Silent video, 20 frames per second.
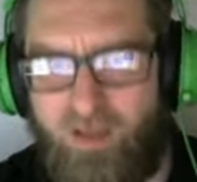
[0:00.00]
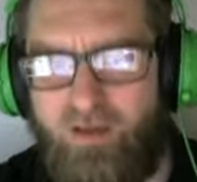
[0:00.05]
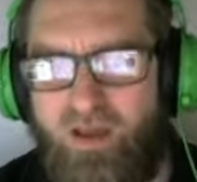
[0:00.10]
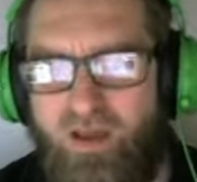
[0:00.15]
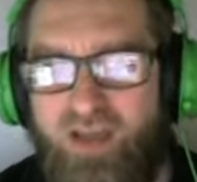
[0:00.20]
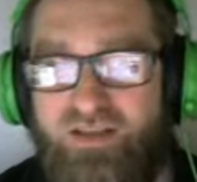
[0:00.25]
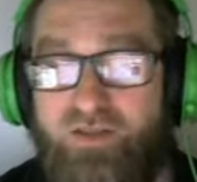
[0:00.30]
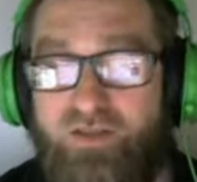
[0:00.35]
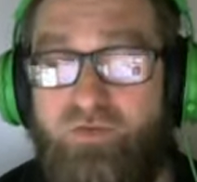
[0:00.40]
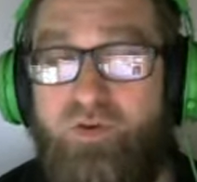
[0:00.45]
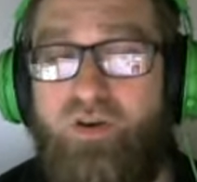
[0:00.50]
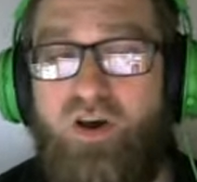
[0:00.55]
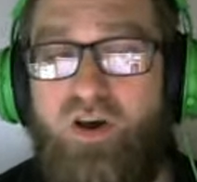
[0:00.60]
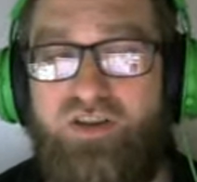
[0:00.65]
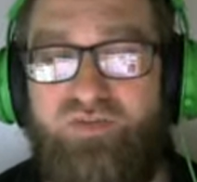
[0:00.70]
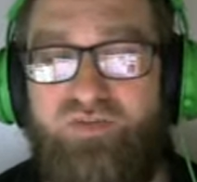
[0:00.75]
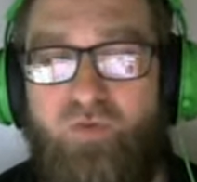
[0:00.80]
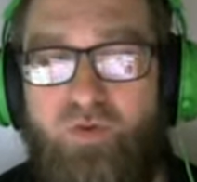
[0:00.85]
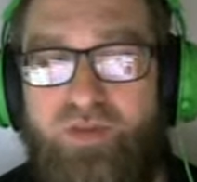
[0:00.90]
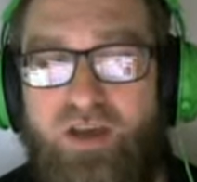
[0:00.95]
it's a three
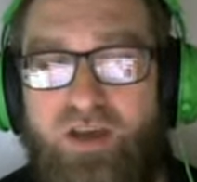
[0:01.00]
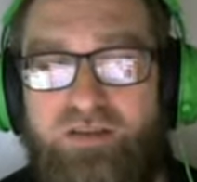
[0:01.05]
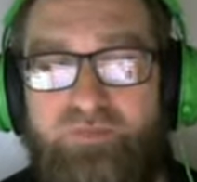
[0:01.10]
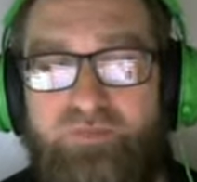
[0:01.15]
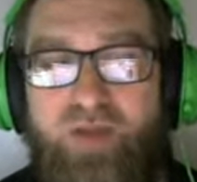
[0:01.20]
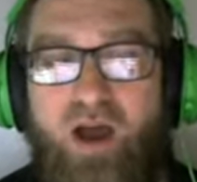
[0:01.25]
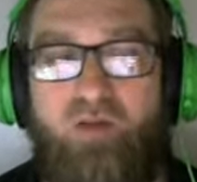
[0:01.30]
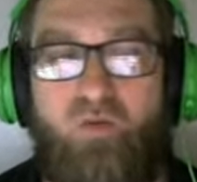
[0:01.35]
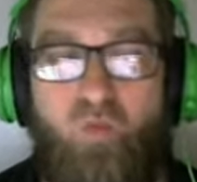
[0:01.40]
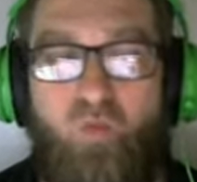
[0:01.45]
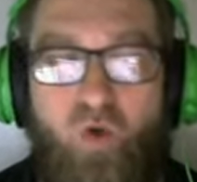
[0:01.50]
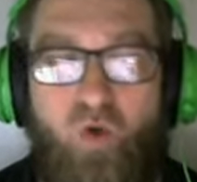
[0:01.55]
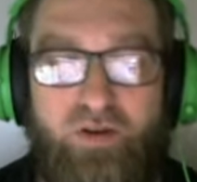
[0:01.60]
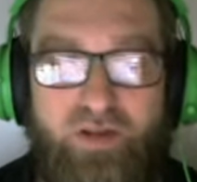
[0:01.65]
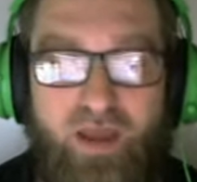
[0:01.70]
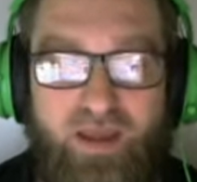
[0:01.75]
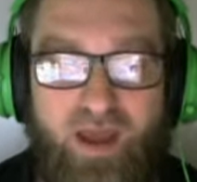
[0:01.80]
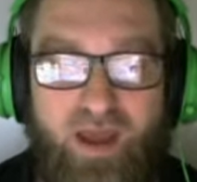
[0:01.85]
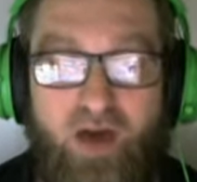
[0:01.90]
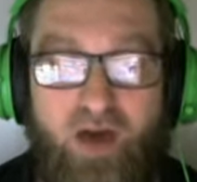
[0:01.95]
cost, 4,000 power,
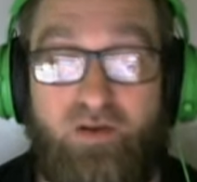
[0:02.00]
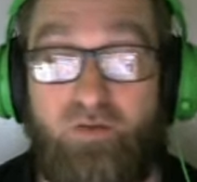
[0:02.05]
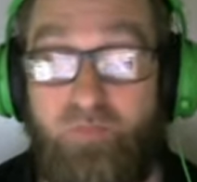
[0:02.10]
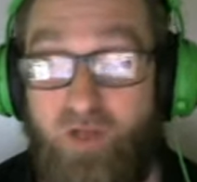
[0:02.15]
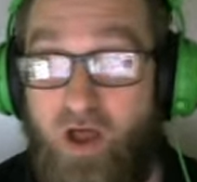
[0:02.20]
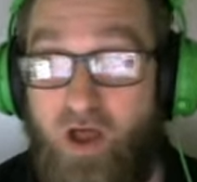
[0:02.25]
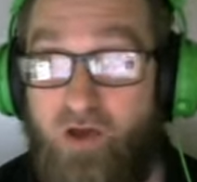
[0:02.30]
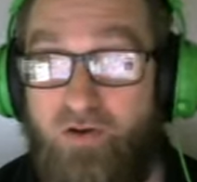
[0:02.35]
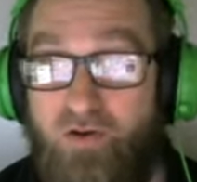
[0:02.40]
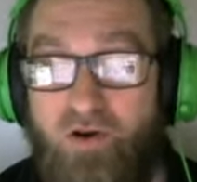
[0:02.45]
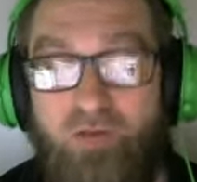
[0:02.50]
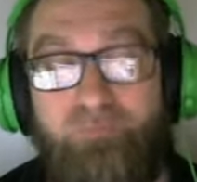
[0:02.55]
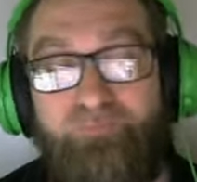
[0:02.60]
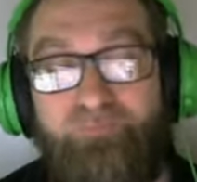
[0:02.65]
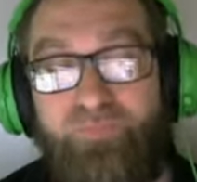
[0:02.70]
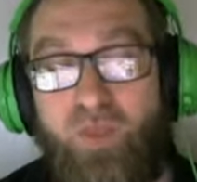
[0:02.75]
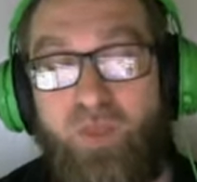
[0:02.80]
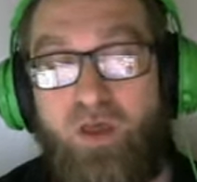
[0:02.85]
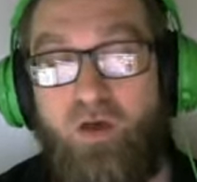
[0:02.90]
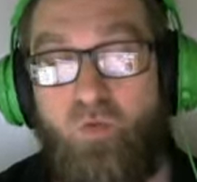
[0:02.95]
1k counter blocker
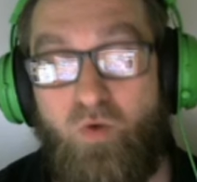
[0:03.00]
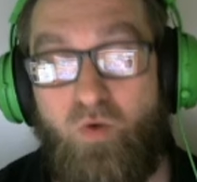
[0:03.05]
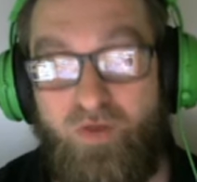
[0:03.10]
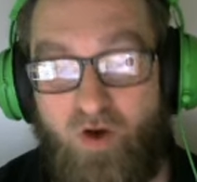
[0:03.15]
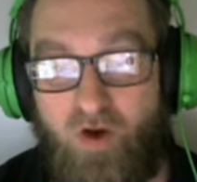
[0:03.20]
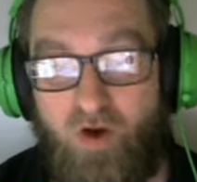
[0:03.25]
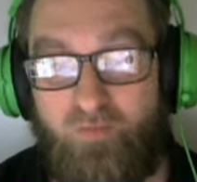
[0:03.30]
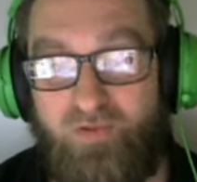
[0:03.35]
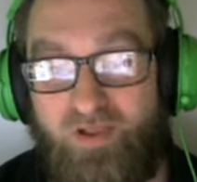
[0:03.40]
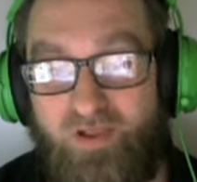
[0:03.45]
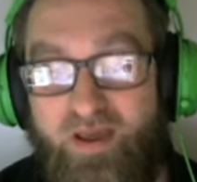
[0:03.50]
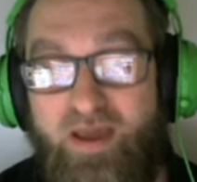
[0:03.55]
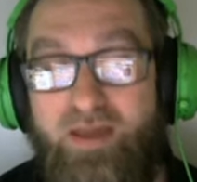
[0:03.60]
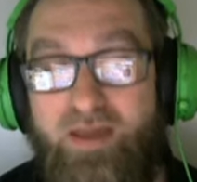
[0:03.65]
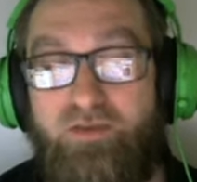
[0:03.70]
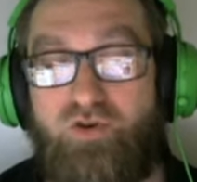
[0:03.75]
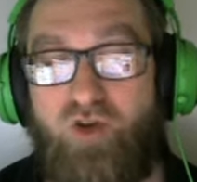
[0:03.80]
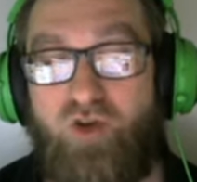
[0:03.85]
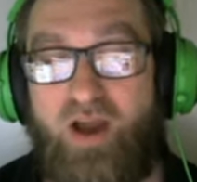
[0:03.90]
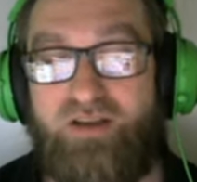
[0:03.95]
with on play,
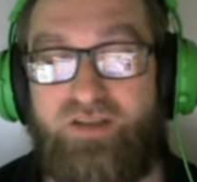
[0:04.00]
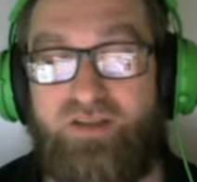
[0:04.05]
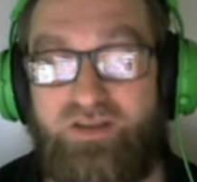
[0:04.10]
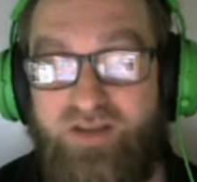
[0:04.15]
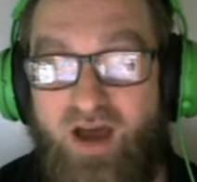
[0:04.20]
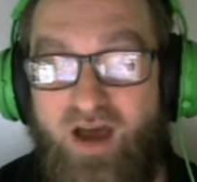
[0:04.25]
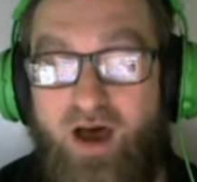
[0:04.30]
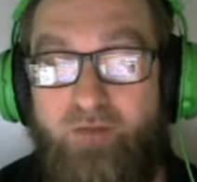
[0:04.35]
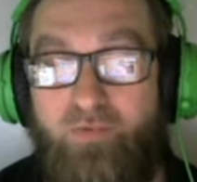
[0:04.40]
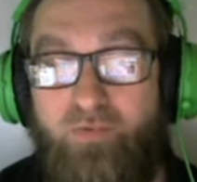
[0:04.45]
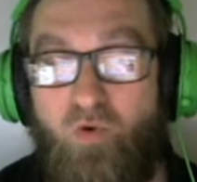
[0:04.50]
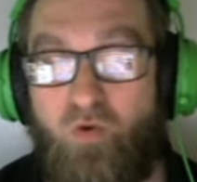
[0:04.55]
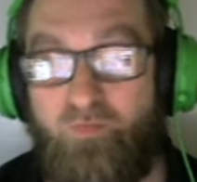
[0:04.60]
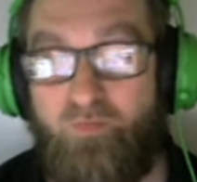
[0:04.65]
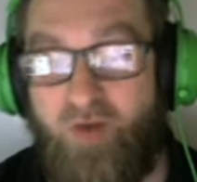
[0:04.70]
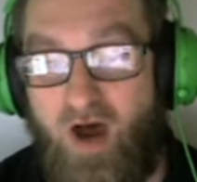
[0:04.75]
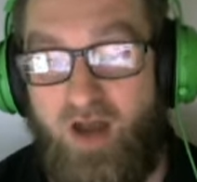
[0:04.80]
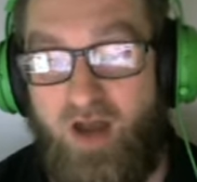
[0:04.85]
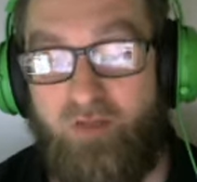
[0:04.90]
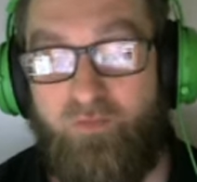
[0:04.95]
trash the top or
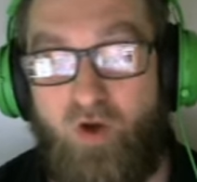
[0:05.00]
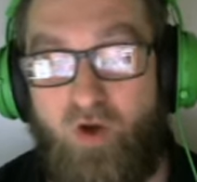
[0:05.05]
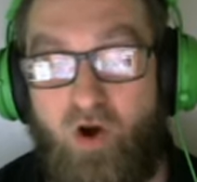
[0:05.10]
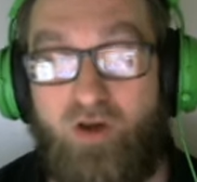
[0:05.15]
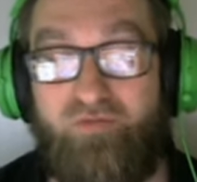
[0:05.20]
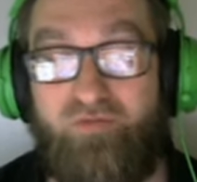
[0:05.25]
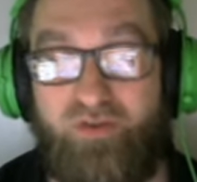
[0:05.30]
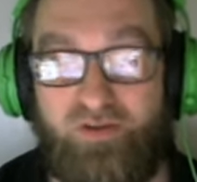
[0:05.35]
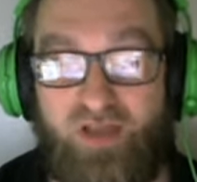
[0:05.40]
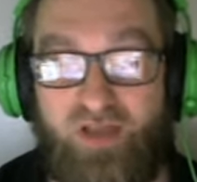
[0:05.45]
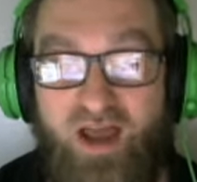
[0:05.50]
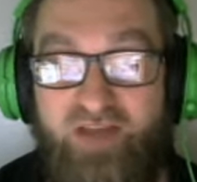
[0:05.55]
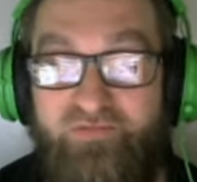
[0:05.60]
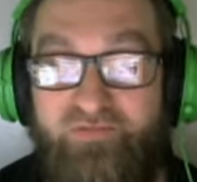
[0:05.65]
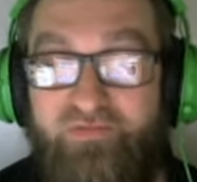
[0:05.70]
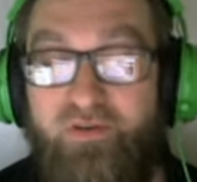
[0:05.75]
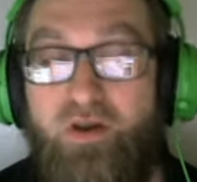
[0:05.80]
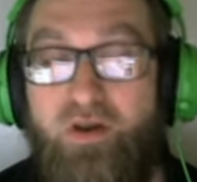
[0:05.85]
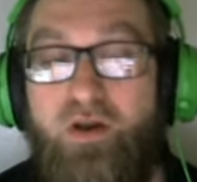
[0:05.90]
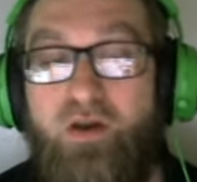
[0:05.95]
bottom card of your
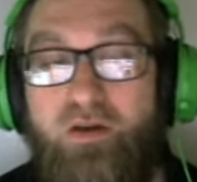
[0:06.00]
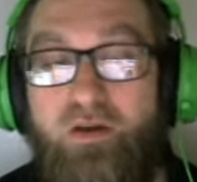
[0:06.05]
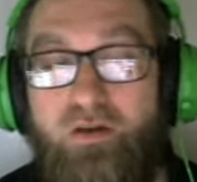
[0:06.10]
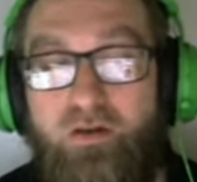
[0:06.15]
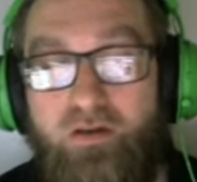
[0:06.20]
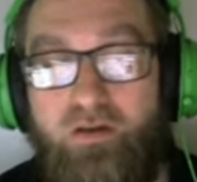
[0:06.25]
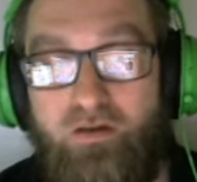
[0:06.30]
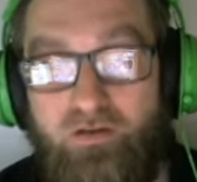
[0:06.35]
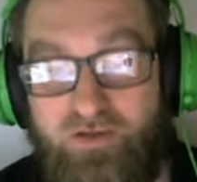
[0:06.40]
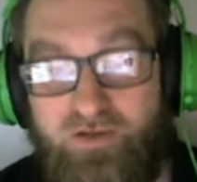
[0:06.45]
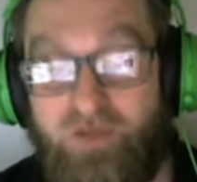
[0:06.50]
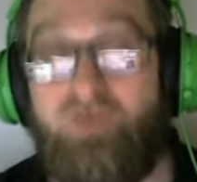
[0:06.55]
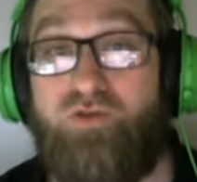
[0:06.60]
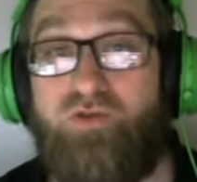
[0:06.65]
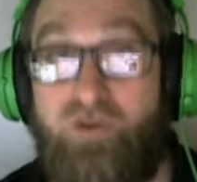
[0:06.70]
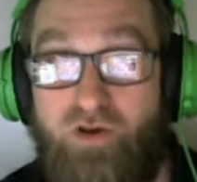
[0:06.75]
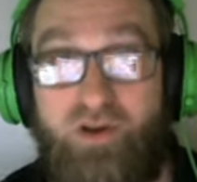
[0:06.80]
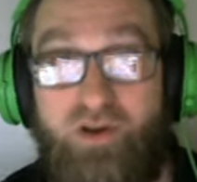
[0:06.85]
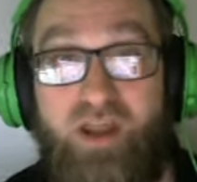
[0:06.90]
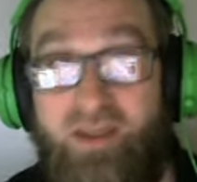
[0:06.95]
life. So
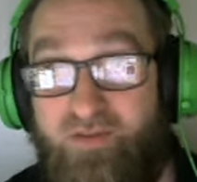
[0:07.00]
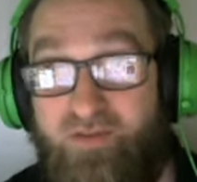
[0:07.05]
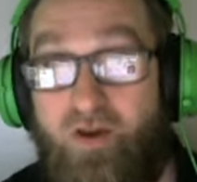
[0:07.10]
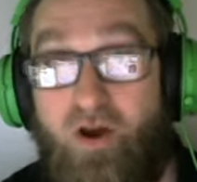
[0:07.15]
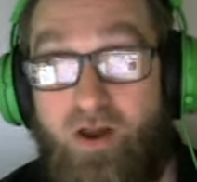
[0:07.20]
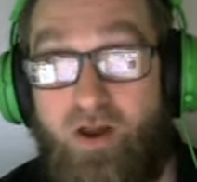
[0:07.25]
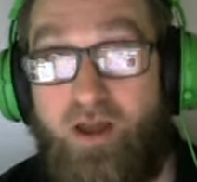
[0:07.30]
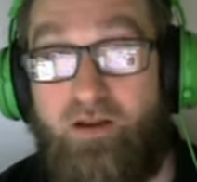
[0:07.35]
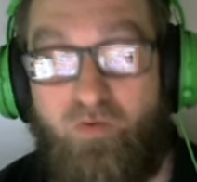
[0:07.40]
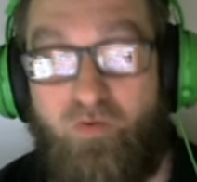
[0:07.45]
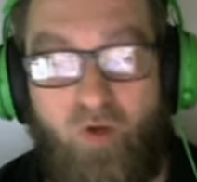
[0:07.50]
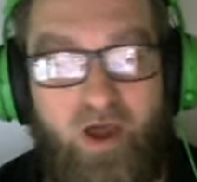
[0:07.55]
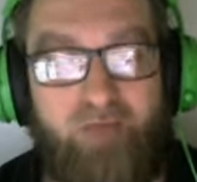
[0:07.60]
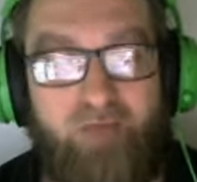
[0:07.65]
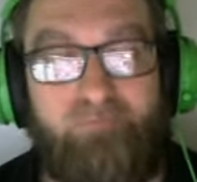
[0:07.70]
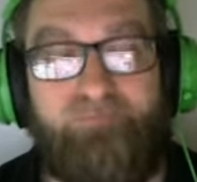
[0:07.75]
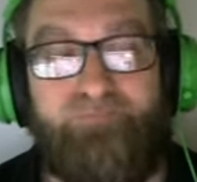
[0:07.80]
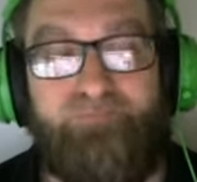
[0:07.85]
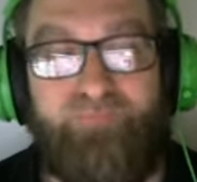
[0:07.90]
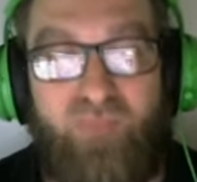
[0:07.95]
you're getting the card out of your way.
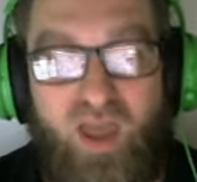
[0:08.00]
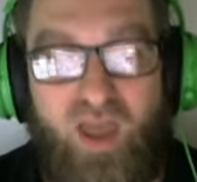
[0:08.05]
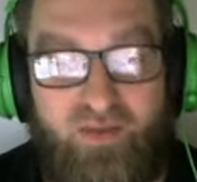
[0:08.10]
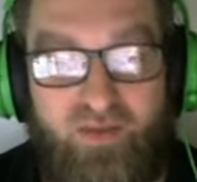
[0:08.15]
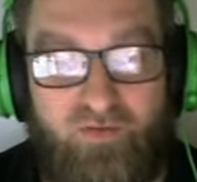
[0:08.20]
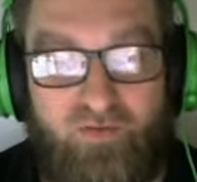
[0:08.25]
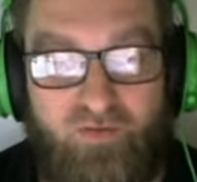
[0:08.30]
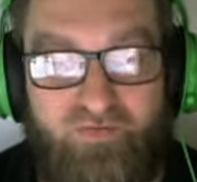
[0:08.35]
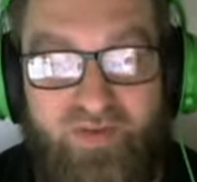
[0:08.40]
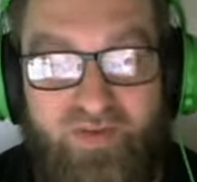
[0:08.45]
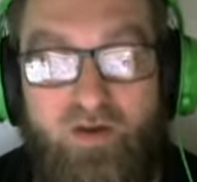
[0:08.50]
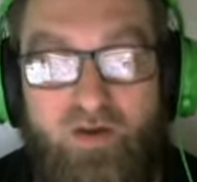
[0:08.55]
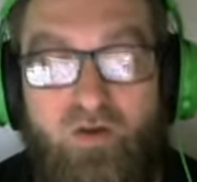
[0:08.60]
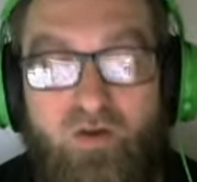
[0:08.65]
And then reveal